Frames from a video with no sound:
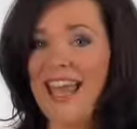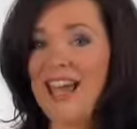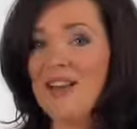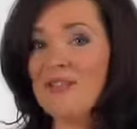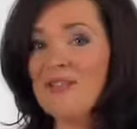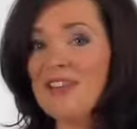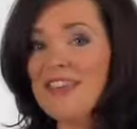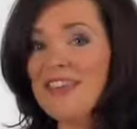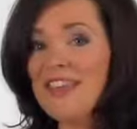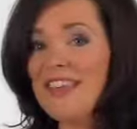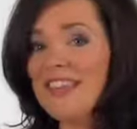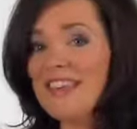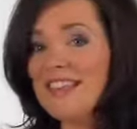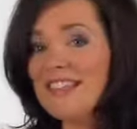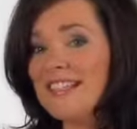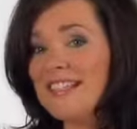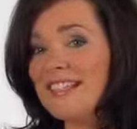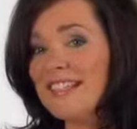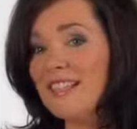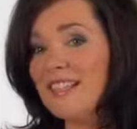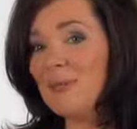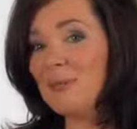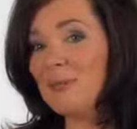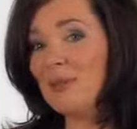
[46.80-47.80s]
Everything is
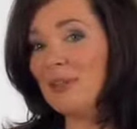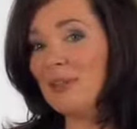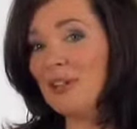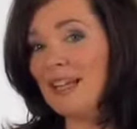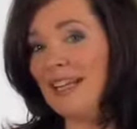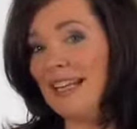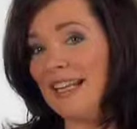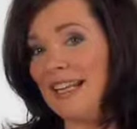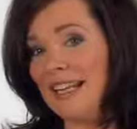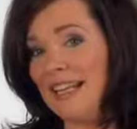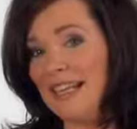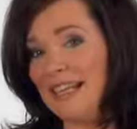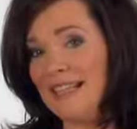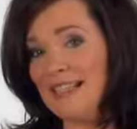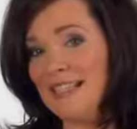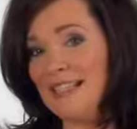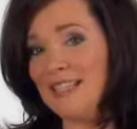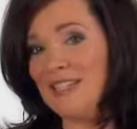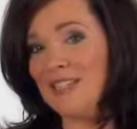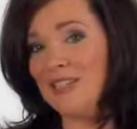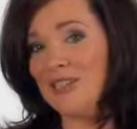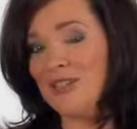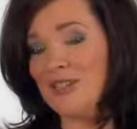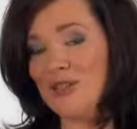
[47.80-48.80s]
simple and
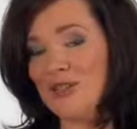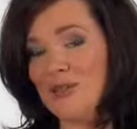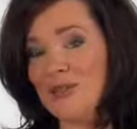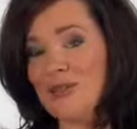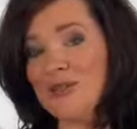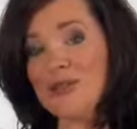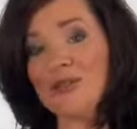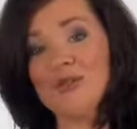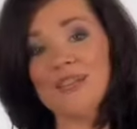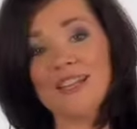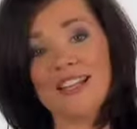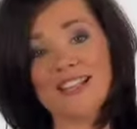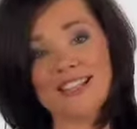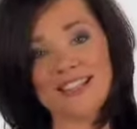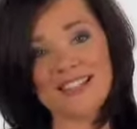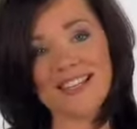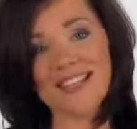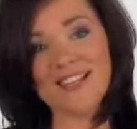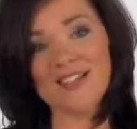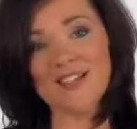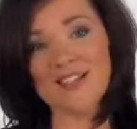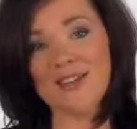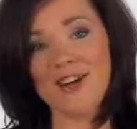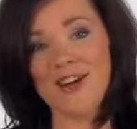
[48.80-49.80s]
easy to do, so let's
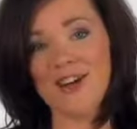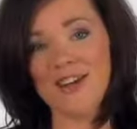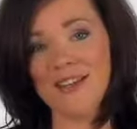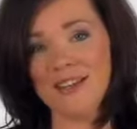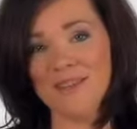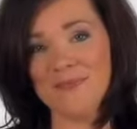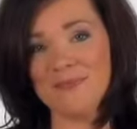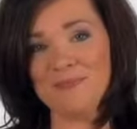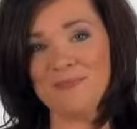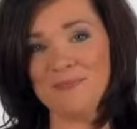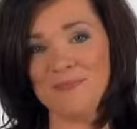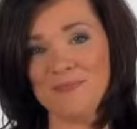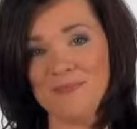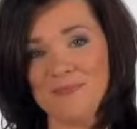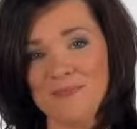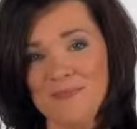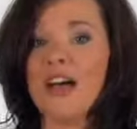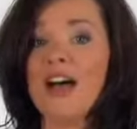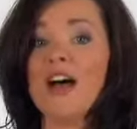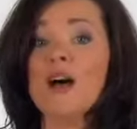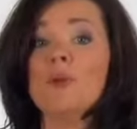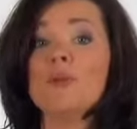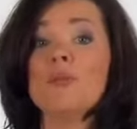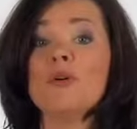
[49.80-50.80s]
get started.
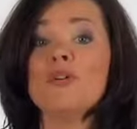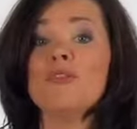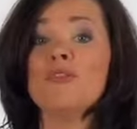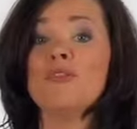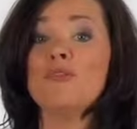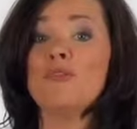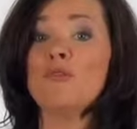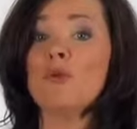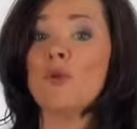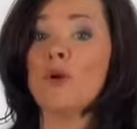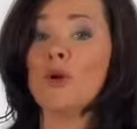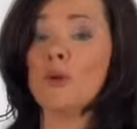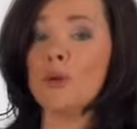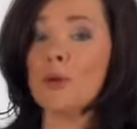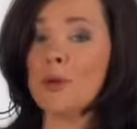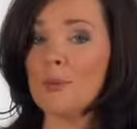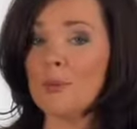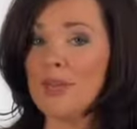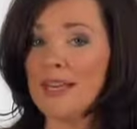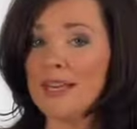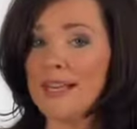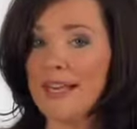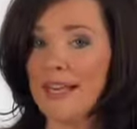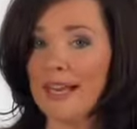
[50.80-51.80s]
Before we
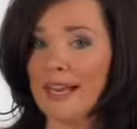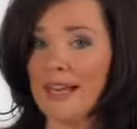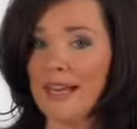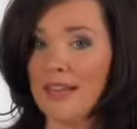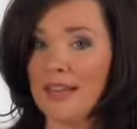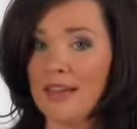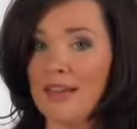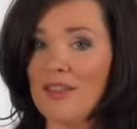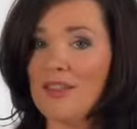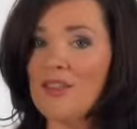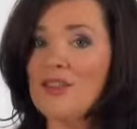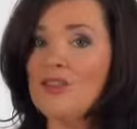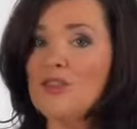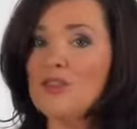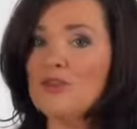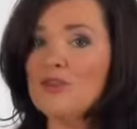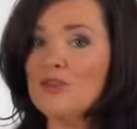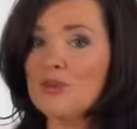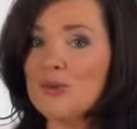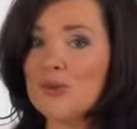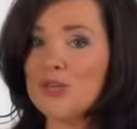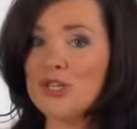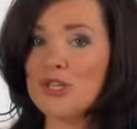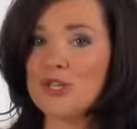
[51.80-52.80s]
begin, the
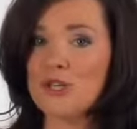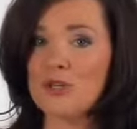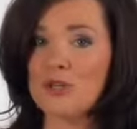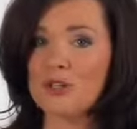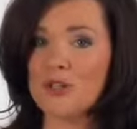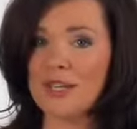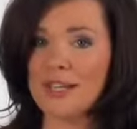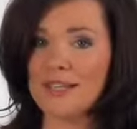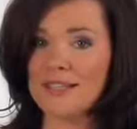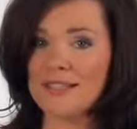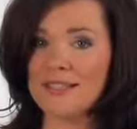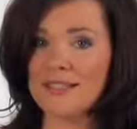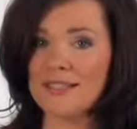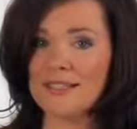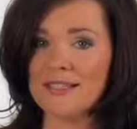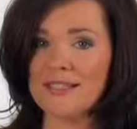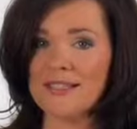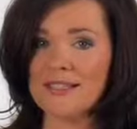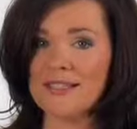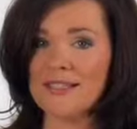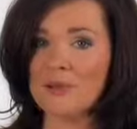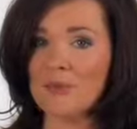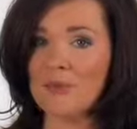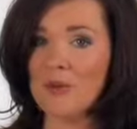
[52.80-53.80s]
nutritional cleansing
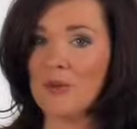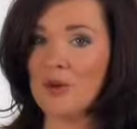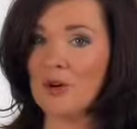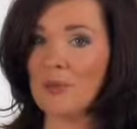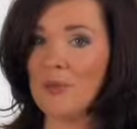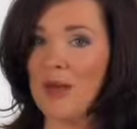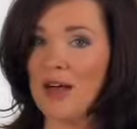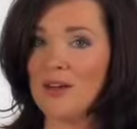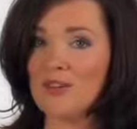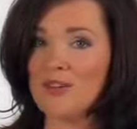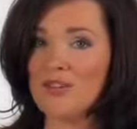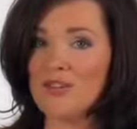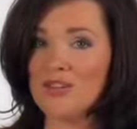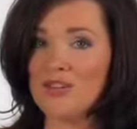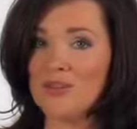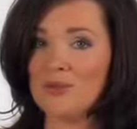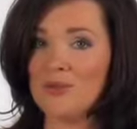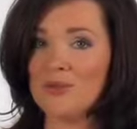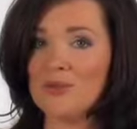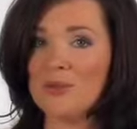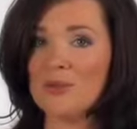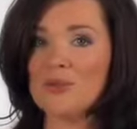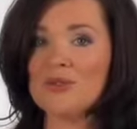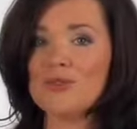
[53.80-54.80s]
system you're about to
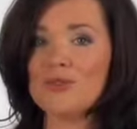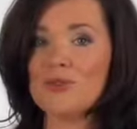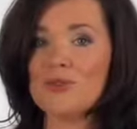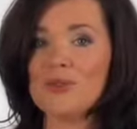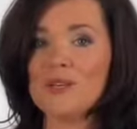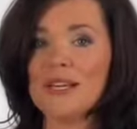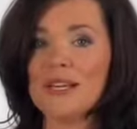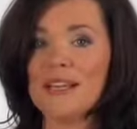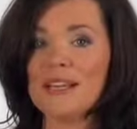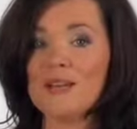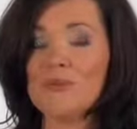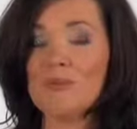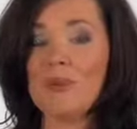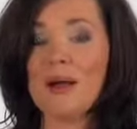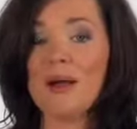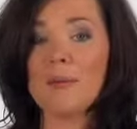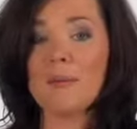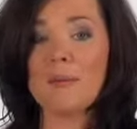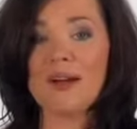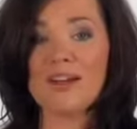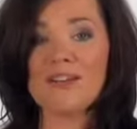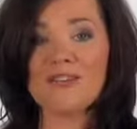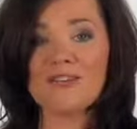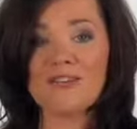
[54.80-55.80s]
use was created by
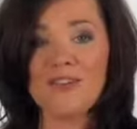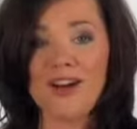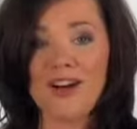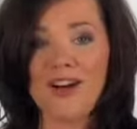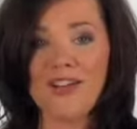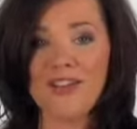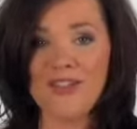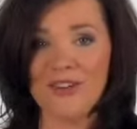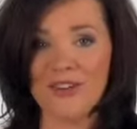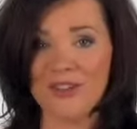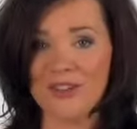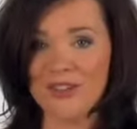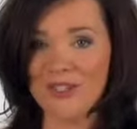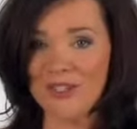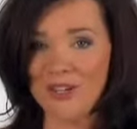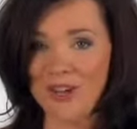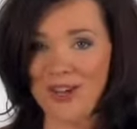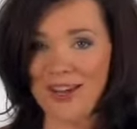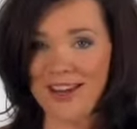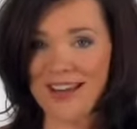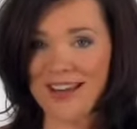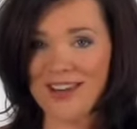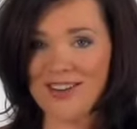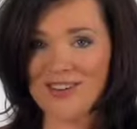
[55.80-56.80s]
my father,
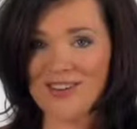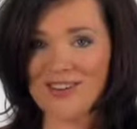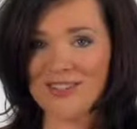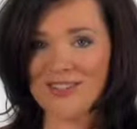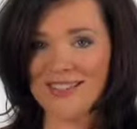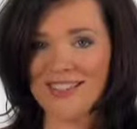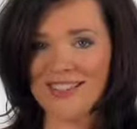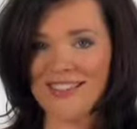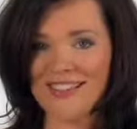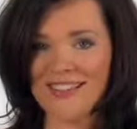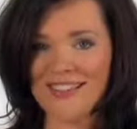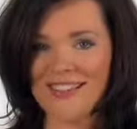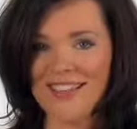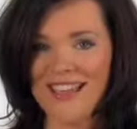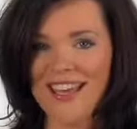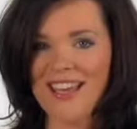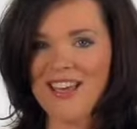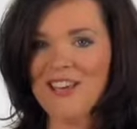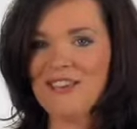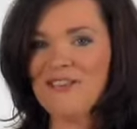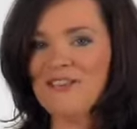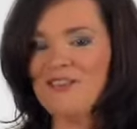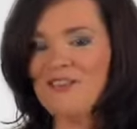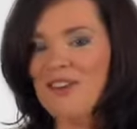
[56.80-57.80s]
John Anderson,
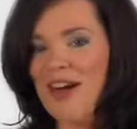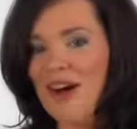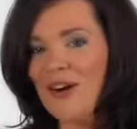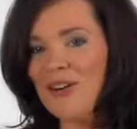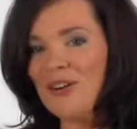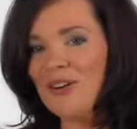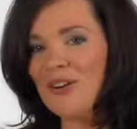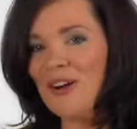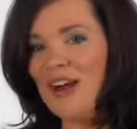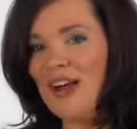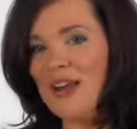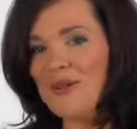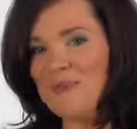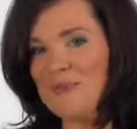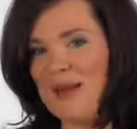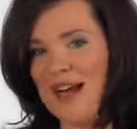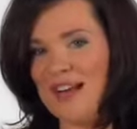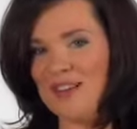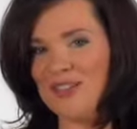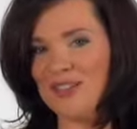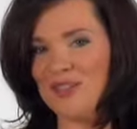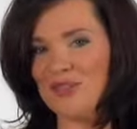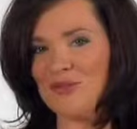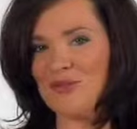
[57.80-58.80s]
founder and
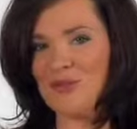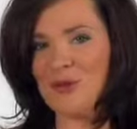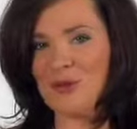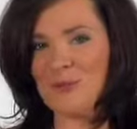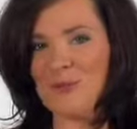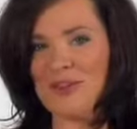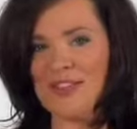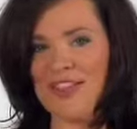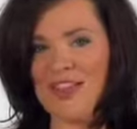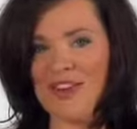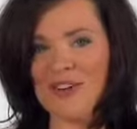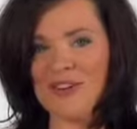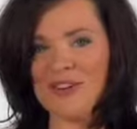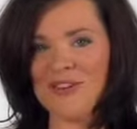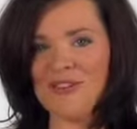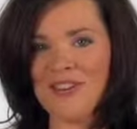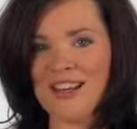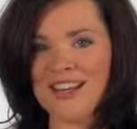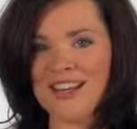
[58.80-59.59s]
master formulator of